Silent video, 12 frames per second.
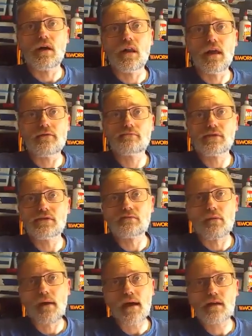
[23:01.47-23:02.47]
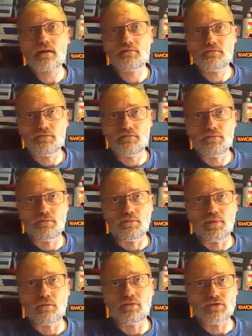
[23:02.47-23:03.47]
I left, because my back,
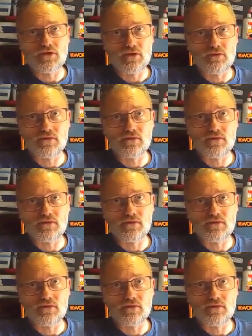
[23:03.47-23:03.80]
I blew 2